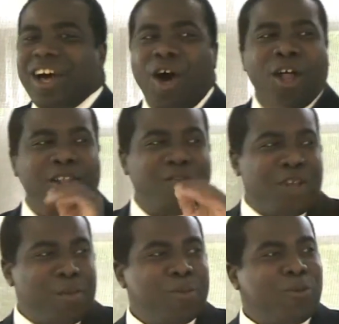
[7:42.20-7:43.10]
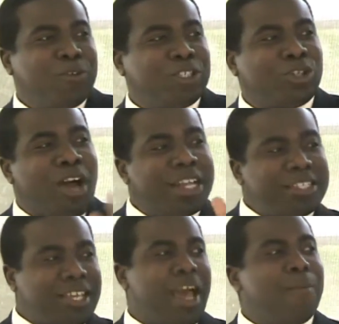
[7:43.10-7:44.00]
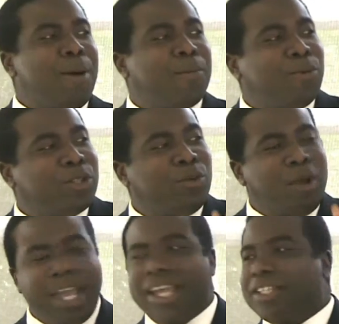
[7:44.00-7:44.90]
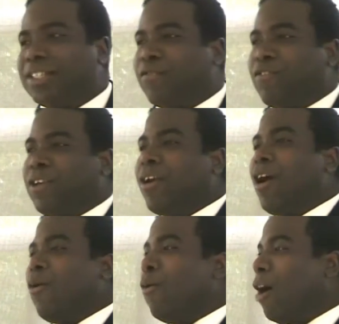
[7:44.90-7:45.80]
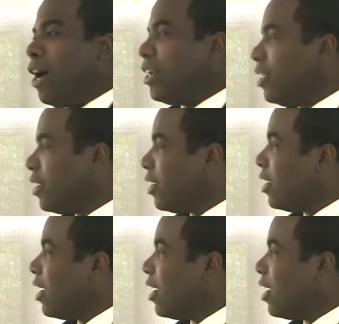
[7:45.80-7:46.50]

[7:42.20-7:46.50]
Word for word: All of them were trying to come up with ways to figure out one,